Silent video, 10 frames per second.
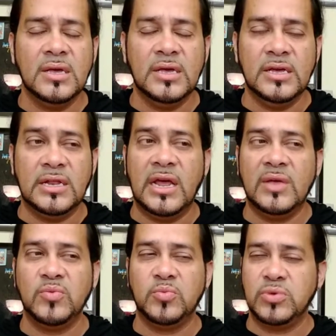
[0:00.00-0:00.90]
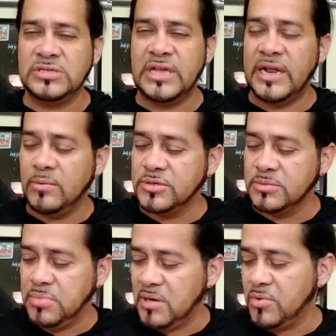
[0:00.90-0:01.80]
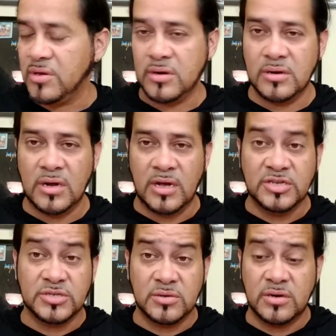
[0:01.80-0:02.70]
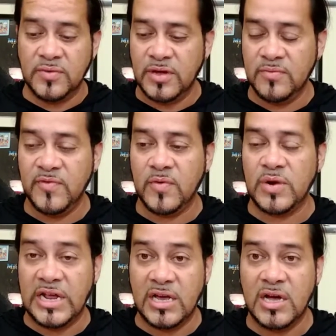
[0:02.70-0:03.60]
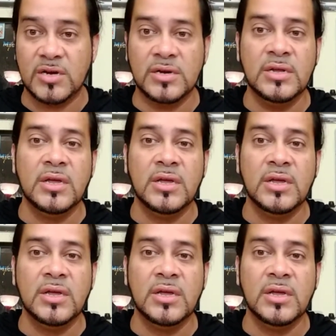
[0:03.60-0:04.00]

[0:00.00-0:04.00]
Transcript: And I was not able to bond with her. I showed her here before when I got her.